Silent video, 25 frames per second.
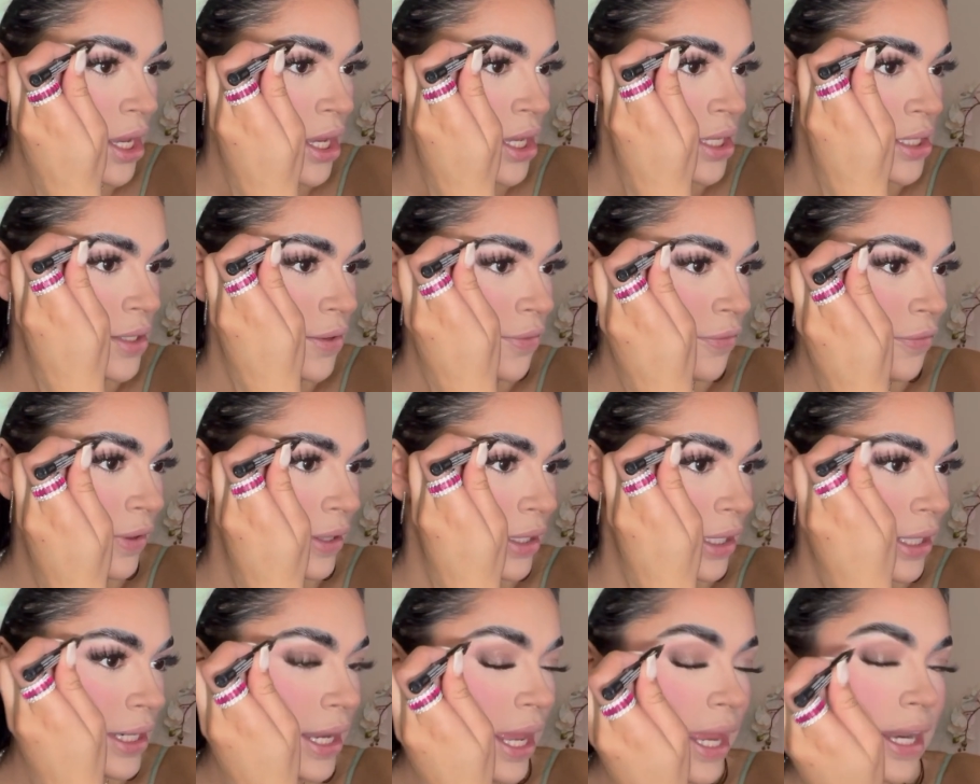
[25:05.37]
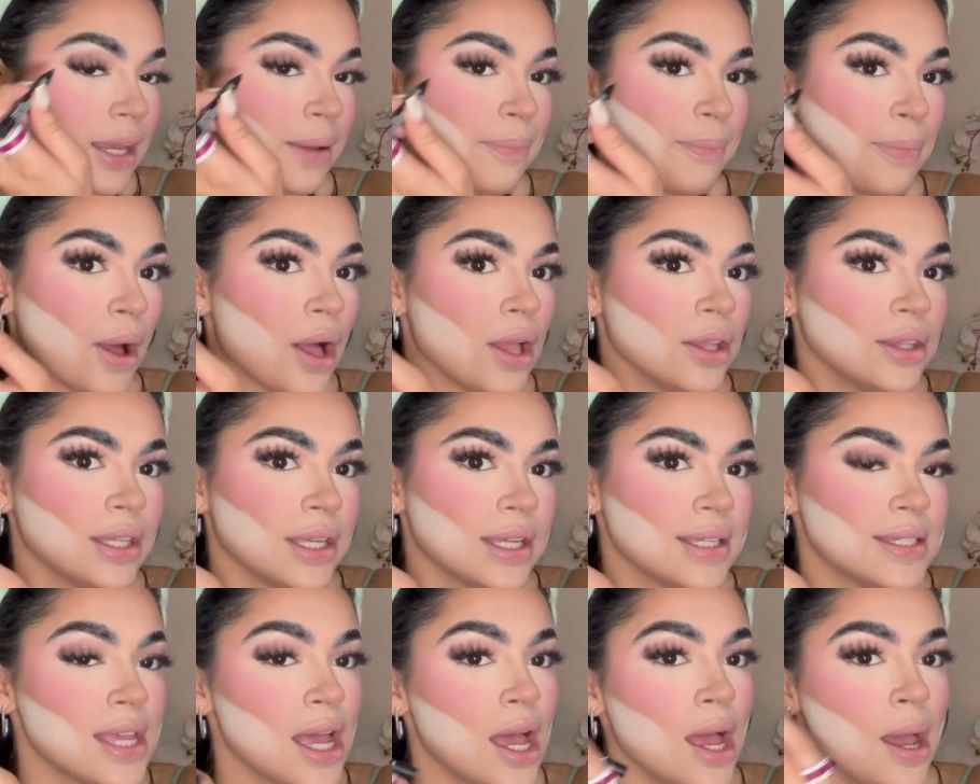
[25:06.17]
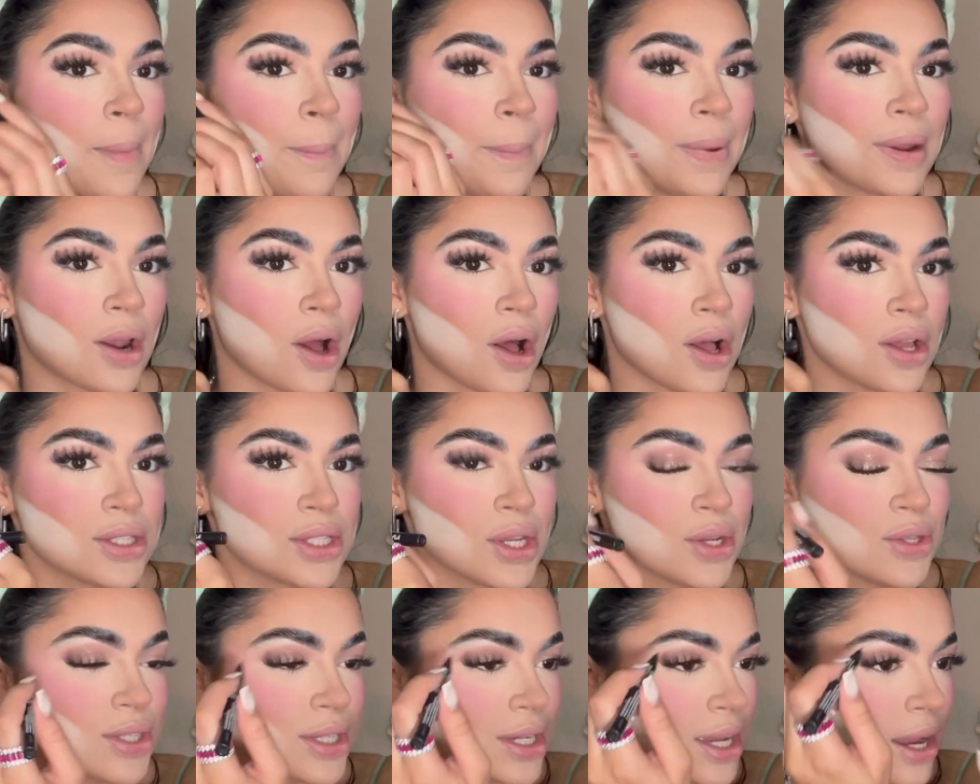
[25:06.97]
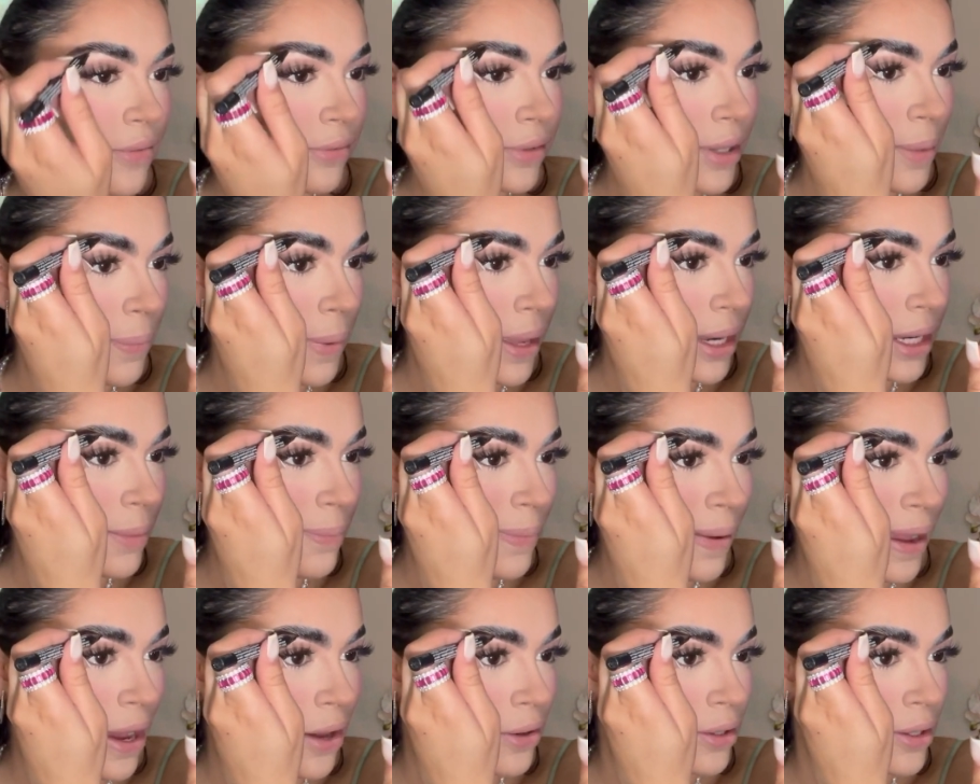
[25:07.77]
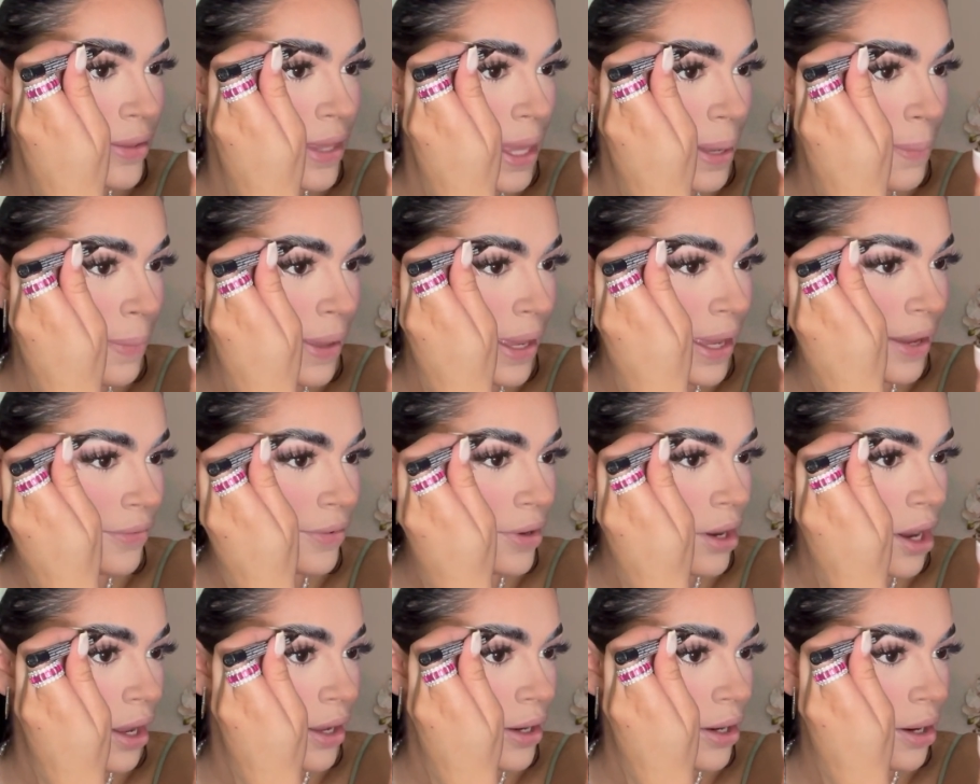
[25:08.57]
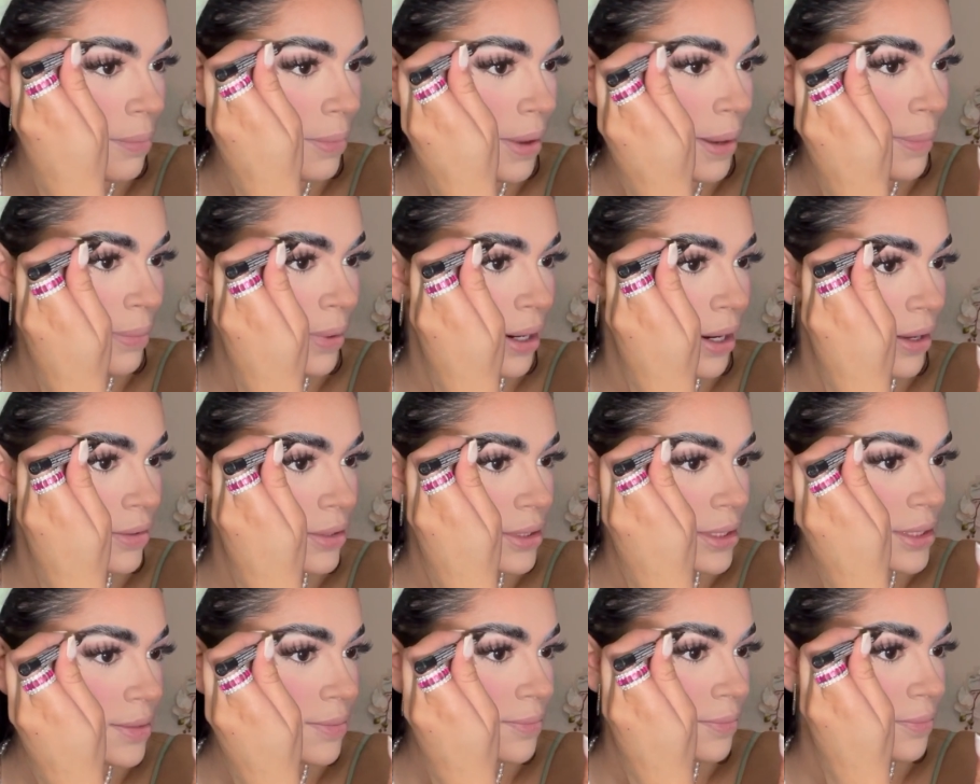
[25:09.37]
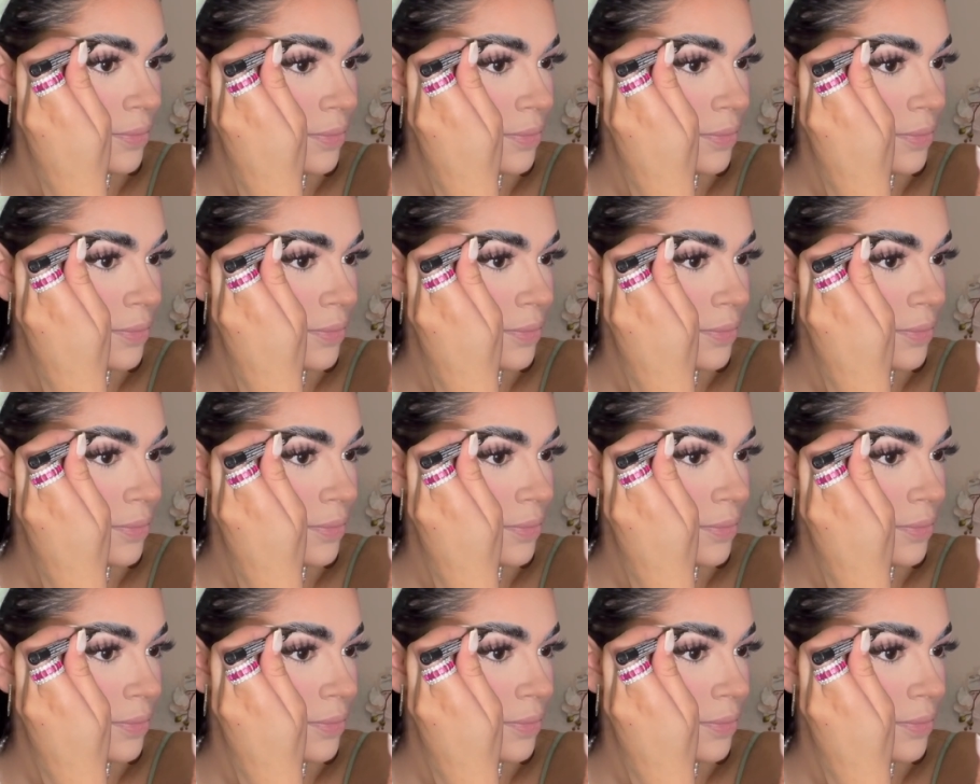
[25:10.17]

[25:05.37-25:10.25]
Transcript: to fill in any baldness, but also to cover up any powder that may have gotten on my brows.